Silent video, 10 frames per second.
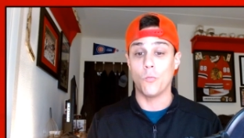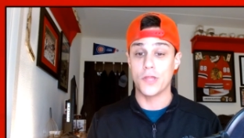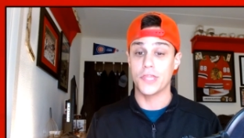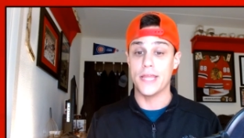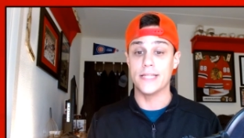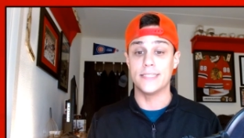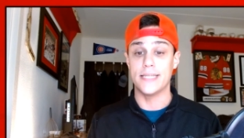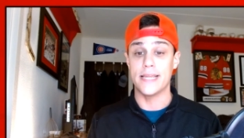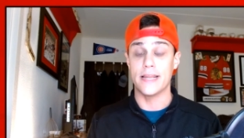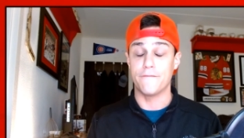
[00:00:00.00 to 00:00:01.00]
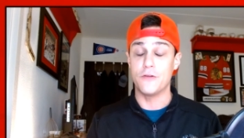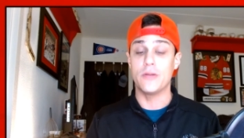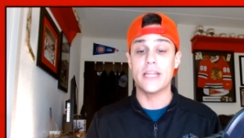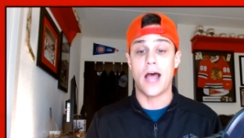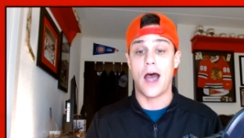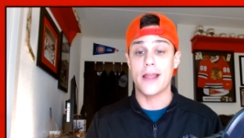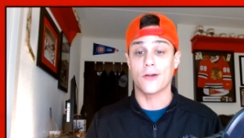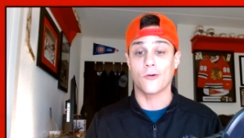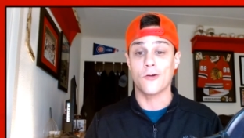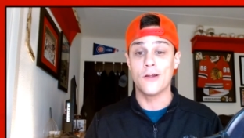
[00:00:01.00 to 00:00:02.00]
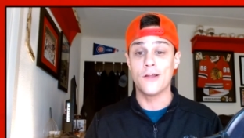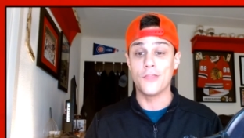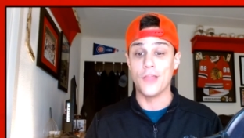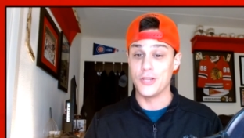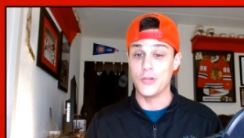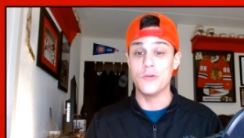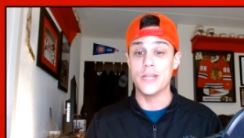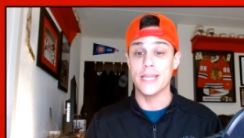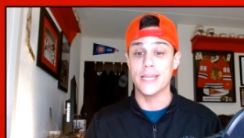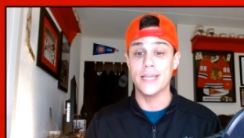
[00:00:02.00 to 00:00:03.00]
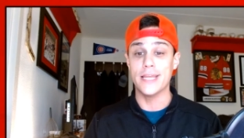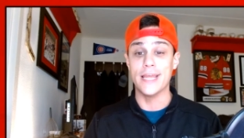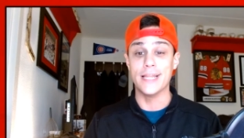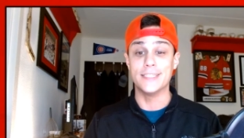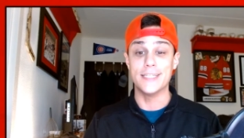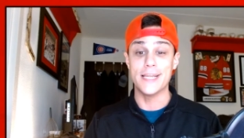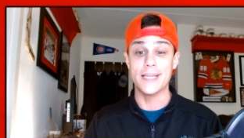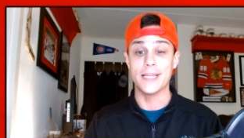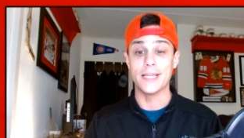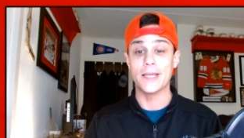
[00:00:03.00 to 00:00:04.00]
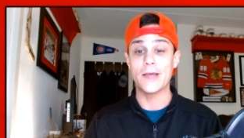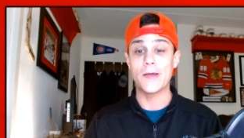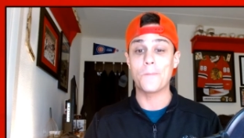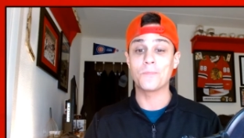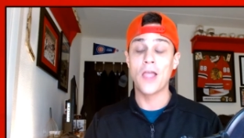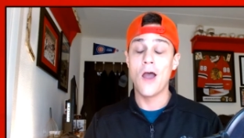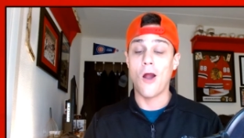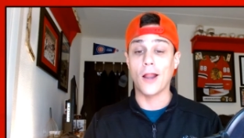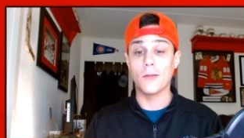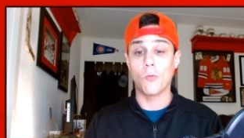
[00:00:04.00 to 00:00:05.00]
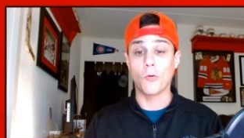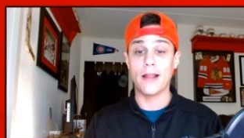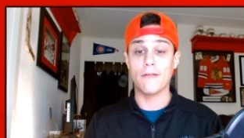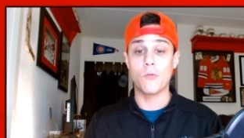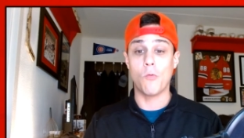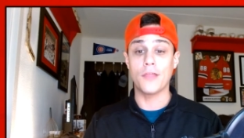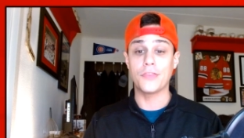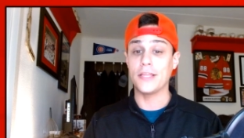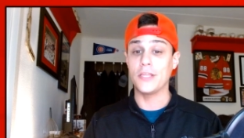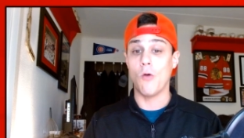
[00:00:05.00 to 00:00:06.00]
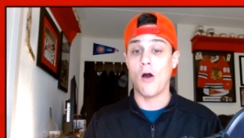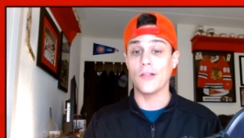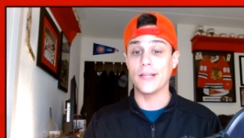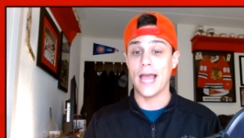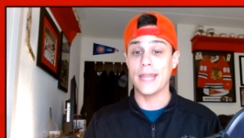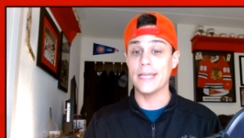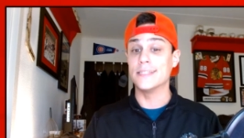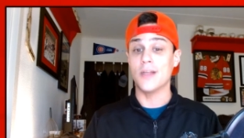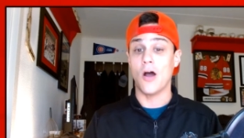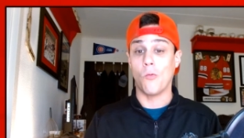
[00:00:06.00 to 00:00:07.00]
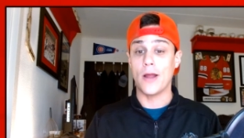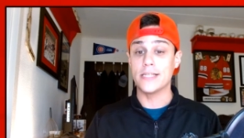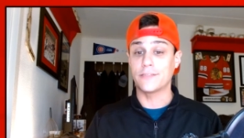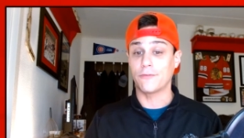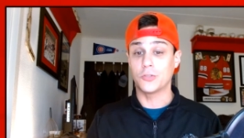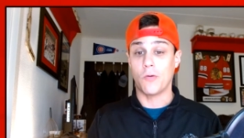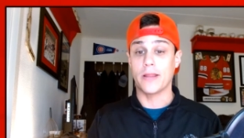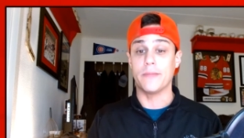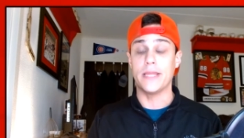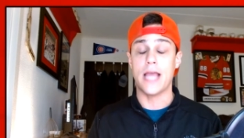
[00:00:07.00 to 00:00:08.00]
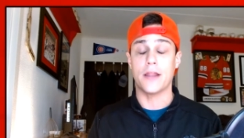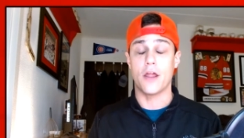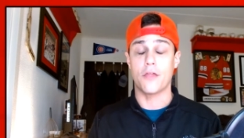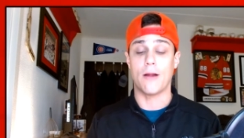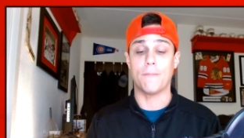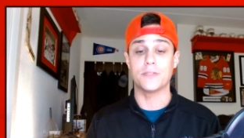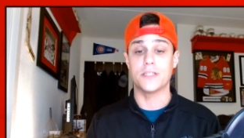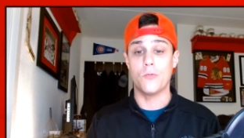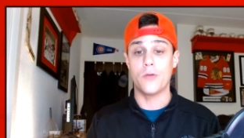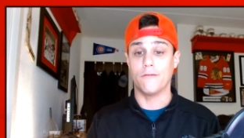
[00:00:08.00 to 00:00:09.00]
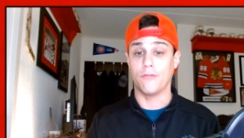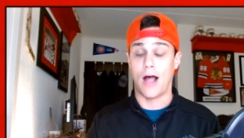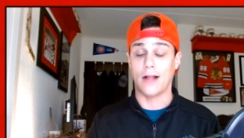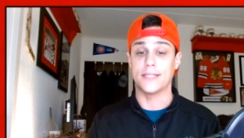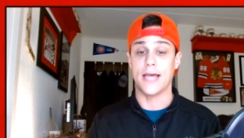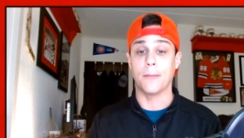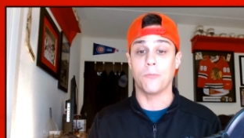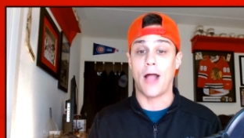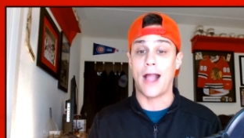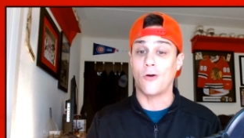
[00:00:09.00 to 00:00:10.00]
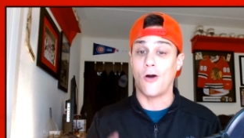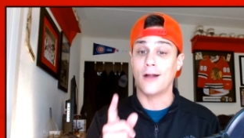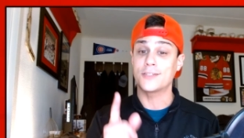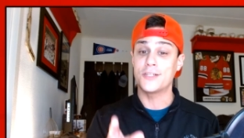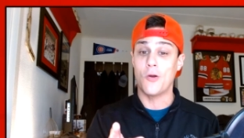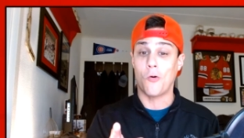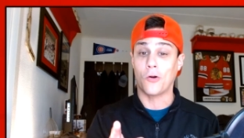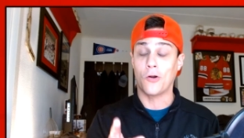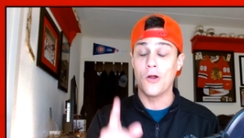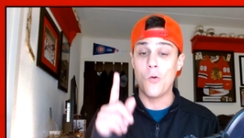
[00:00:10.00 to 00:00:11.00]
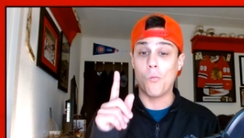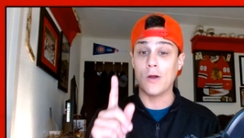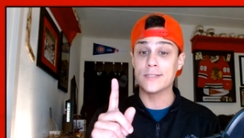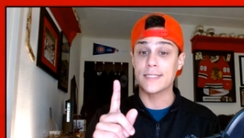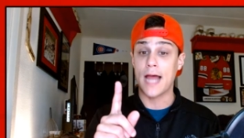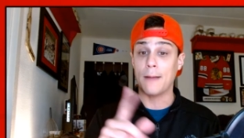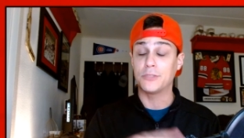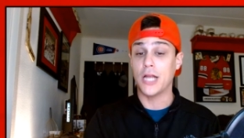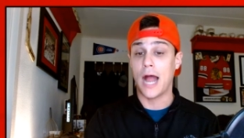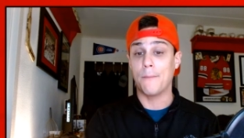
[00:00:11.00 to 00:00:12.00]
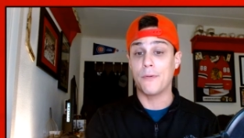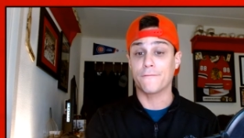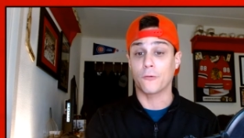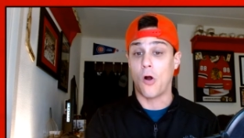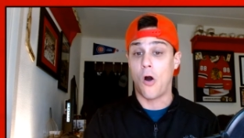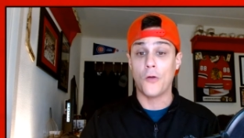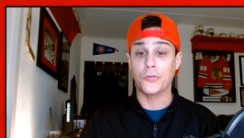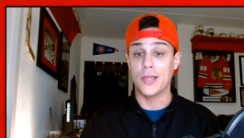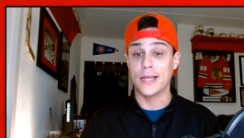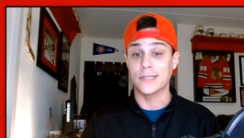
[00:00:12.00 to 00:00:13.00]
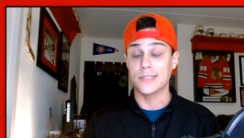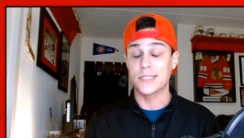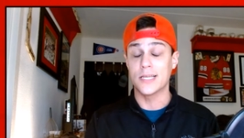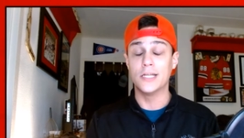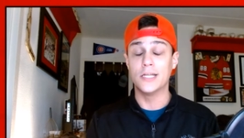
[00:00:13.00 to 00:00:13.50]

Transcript: with Indeed. If you need a hire, then you need Indeed. All right, good morning, everyone. Thank you all again, as always, for joining me on another episode of Locked On Blackhawks, your one stop shop for all things